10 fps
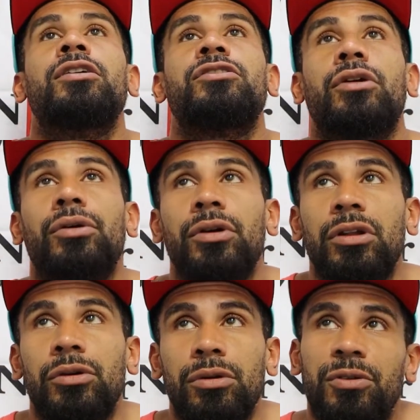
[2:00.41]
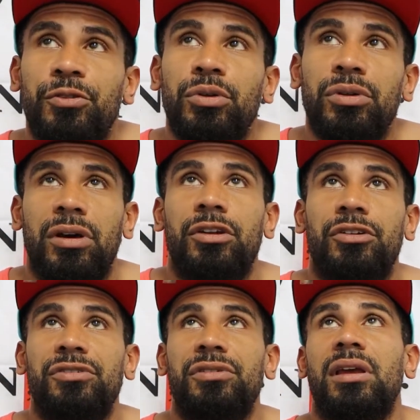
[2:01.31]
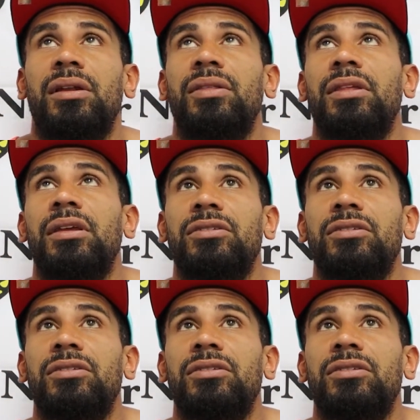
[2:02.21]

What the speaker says: So in order for you to understand the